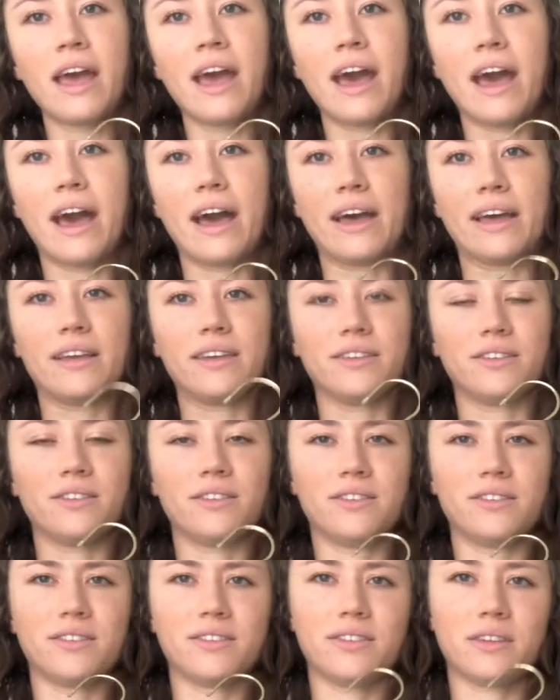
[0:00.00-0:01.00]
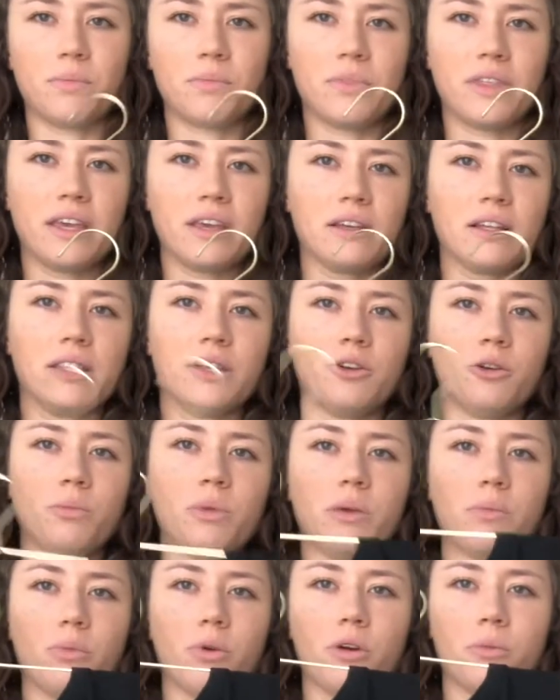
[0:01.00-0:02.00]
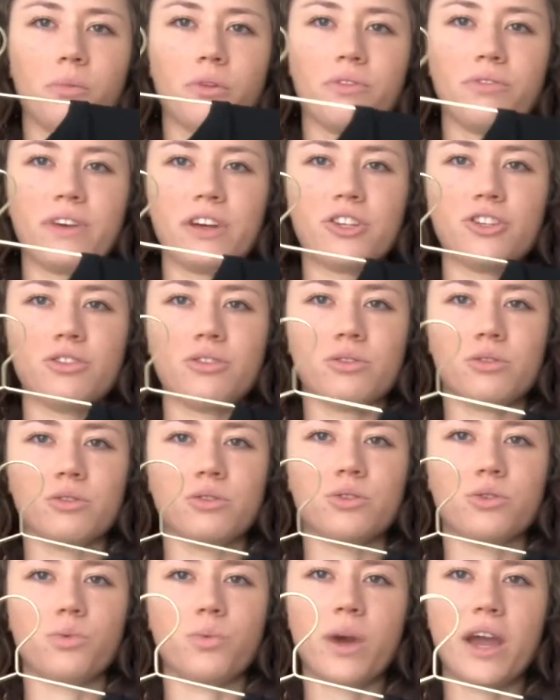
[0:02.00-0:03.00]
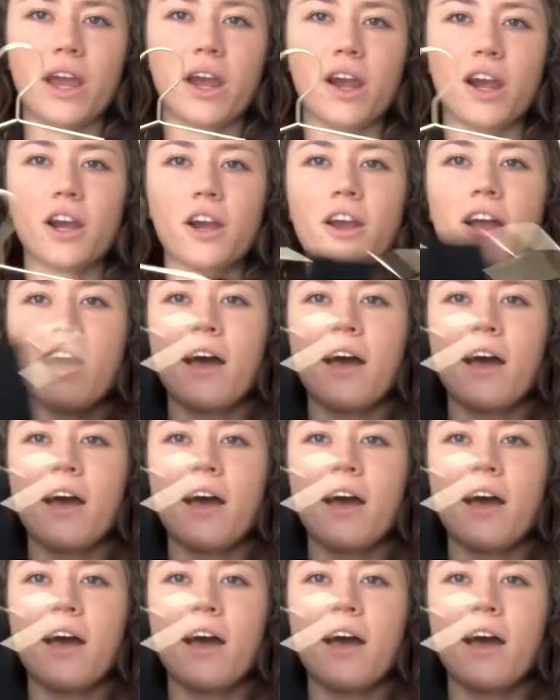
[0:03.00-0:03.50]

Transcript: as something a little bit more professional to wear.